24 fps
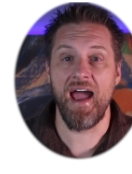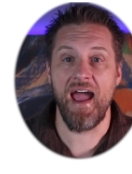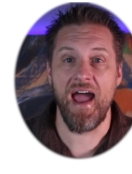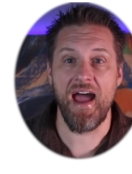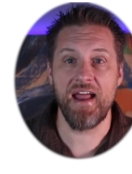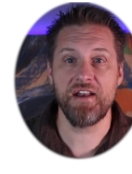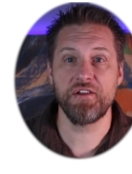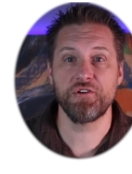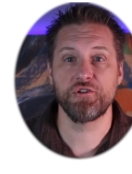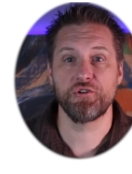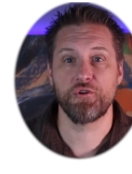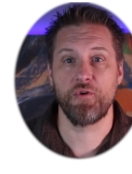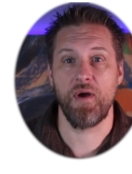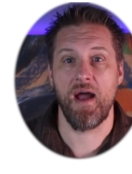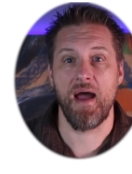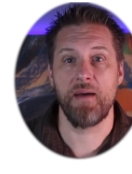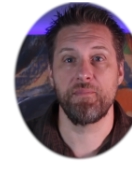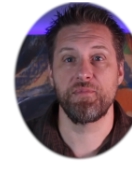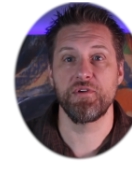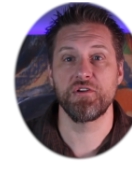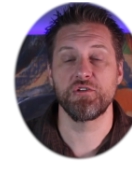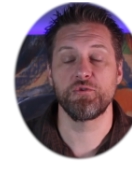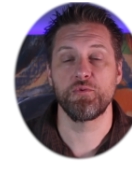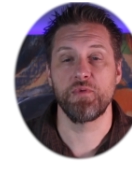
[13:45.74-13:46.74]
I had to
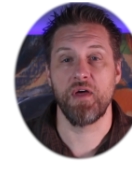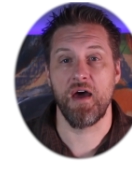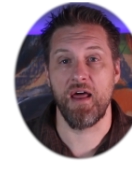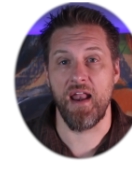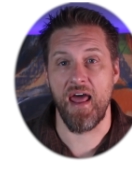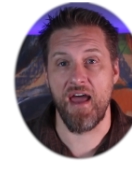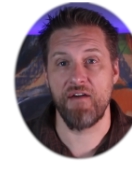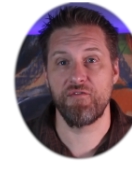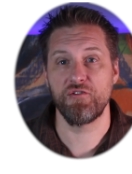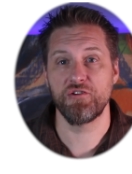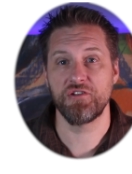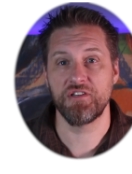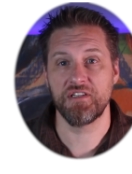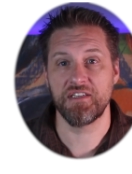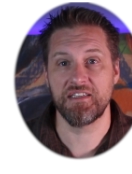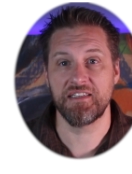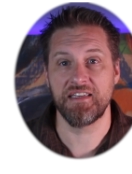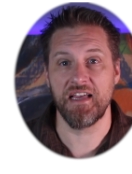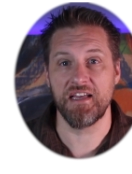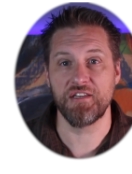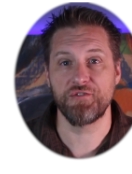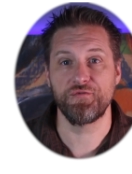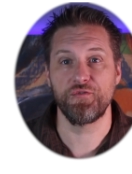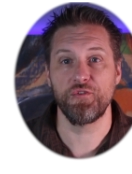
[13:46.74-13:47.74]
scrap this without ever
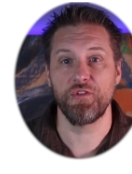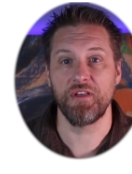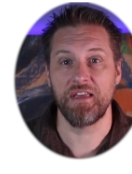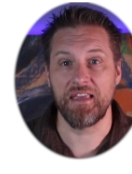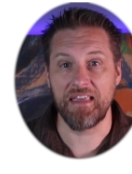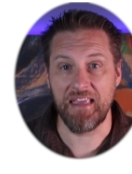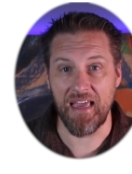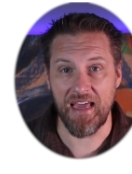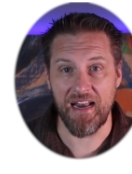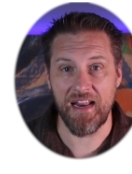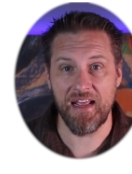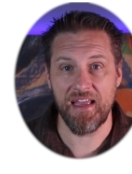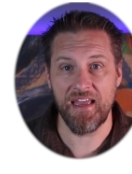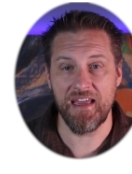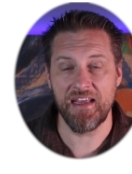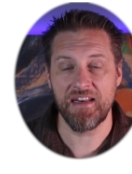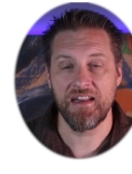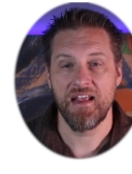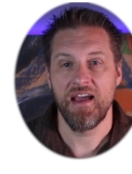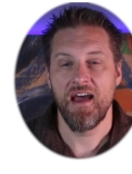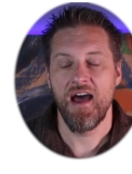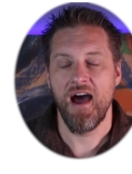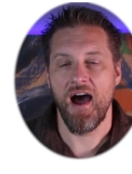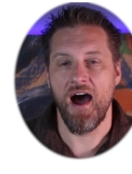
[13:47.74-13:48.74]
successfully getting
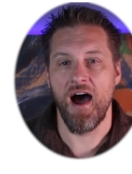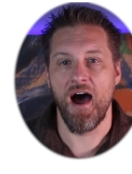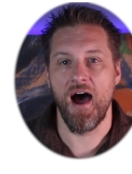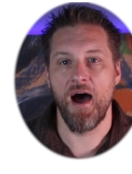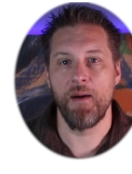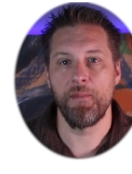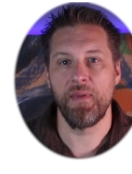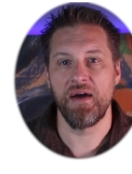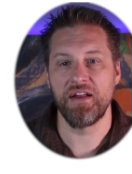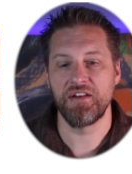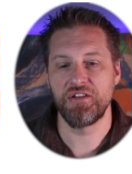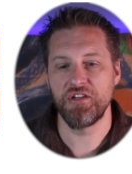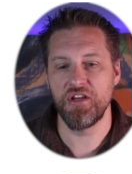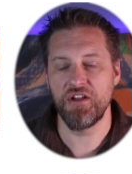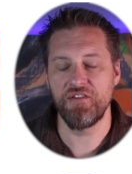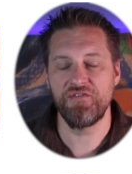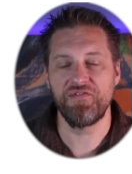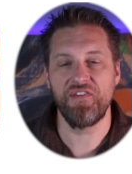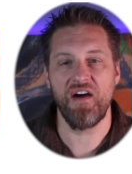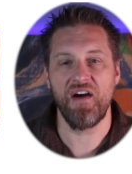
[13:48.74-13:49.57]
it. Um, I did